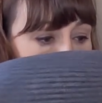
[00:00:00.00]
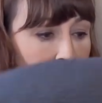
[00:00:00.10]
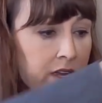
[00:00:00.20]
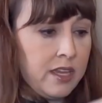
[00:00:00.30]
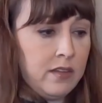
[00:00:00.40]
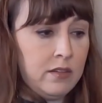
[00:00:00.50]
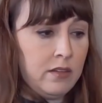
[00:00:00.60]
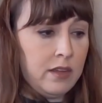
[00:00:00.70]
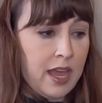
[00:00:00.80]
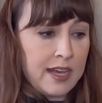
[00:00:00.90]
pocket.
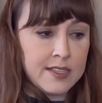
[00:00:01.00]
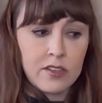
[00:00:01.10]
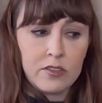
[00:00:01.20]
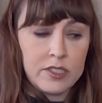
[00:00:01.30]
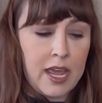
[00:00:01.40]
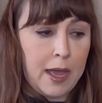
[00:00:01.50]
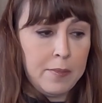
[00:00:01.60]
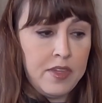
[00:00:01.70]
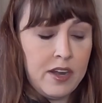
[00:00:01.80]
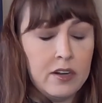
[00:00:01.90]
Has a little
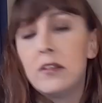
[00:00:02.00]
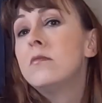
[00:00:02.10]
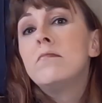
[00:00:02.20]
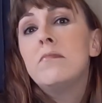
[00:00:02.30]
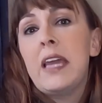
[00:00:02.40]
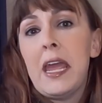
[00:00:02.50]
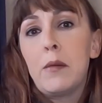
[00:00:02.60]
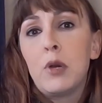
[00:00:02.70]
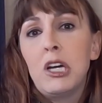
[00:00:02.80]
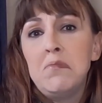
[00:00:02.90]
tab there,
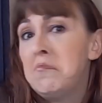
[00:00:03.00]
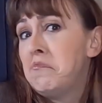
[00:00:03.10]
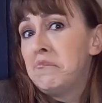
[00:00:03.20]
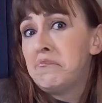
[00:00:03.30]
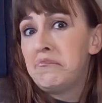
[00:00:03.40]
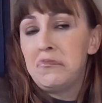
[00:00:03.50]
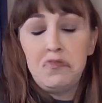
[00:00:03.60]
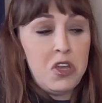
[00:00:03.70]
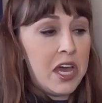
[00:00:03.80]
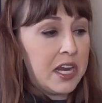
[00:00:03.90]
camera.
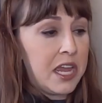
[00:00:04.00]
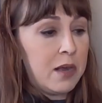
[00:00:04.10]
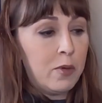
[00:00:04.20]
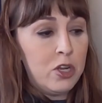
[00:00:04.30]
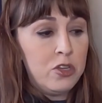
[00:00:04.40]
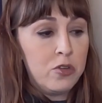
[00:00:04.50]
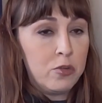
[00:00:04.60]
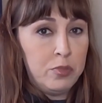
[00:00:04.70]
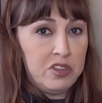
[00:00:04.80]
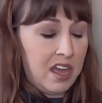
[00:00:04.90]
If you had a camera, you
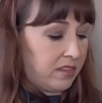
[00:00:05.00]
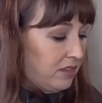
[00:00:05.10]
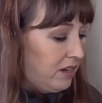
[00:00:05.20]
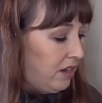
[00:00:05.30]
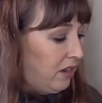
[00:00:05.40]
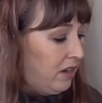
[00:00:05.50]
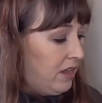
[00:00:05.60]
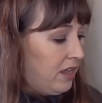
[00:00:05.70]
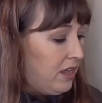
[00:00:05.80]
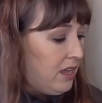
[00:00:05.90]
could put that there.
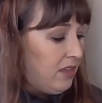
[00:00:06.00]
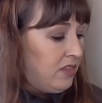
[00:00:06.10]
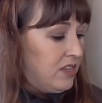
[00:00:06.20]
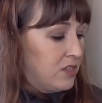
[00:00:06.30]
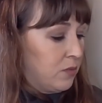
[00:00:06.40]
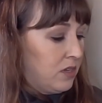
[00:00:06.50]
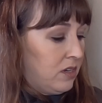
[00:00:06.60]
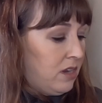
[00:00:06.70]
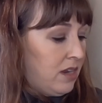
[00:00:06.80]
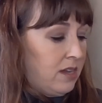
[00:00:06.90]
This
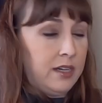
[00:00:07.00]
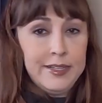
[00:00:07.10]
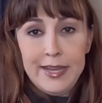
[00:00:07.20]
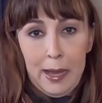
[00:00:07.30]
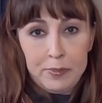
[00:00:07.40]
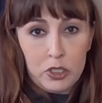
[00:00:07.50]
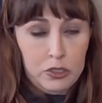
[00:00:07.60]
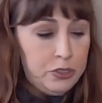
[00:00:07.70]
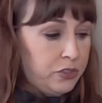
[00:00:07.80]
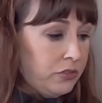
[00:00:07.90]
one,
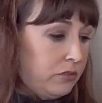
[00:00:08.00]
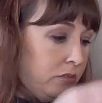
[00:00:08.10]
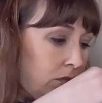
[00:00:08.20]
adapters.